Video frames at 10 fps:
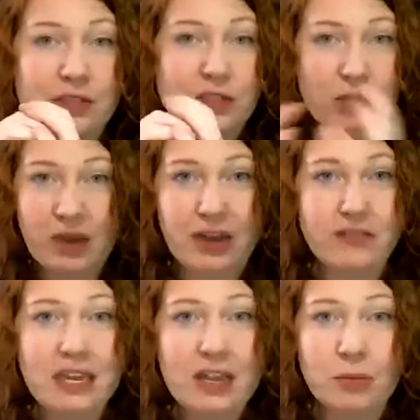do you have
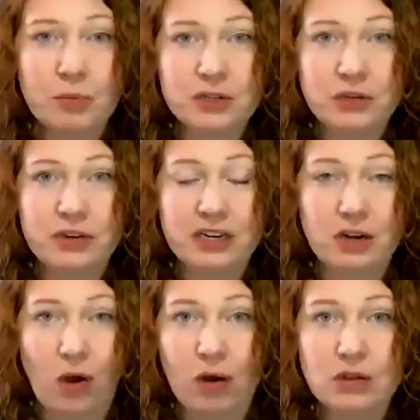any opportunity at
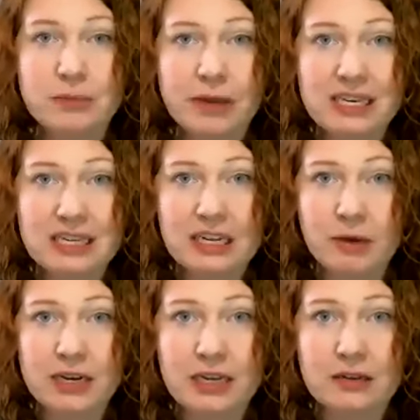all to make any
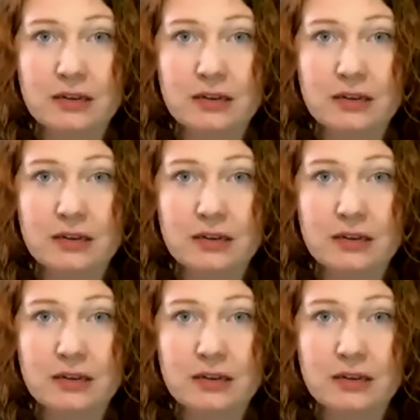money?